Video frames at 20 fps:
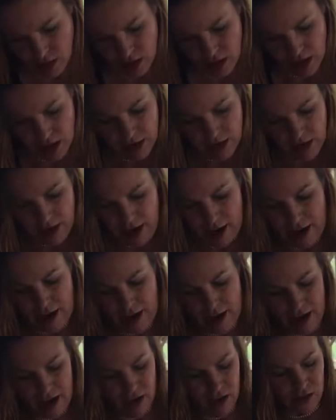an
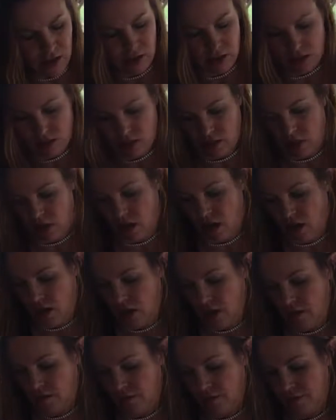ounce
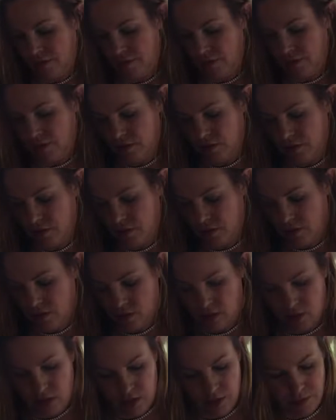of
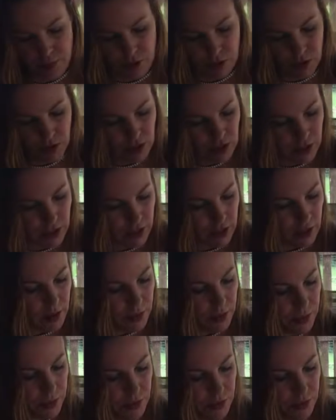simple syrup.